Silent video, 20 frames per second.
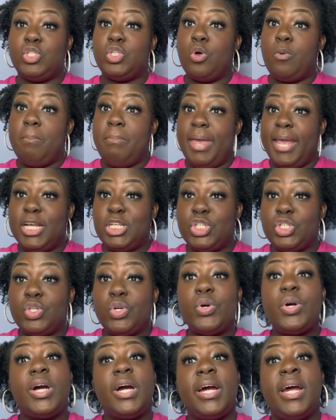So make
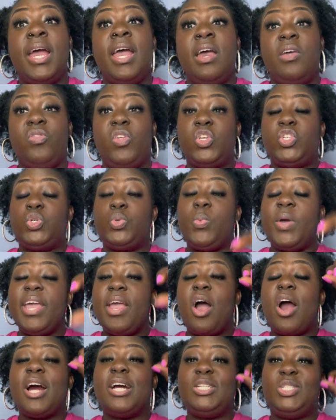sure that
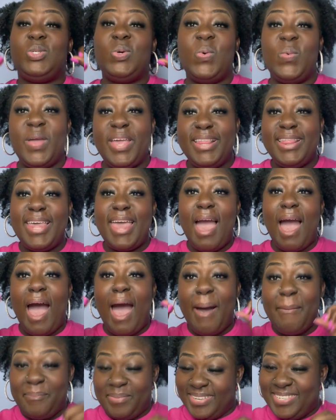we are doing the
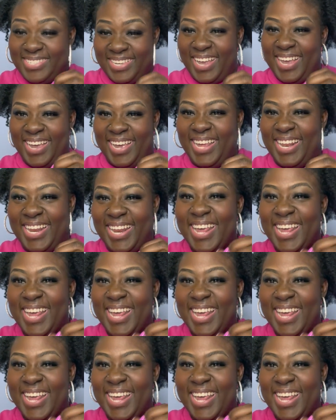opposite